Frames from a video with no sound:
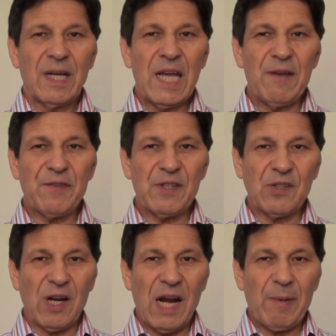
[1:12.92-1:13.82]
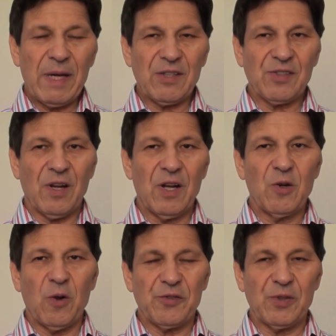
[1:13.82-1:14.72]
If the dynamics are
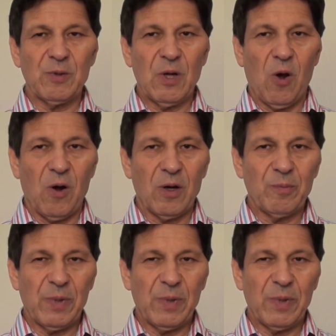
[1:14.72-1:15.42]
not too long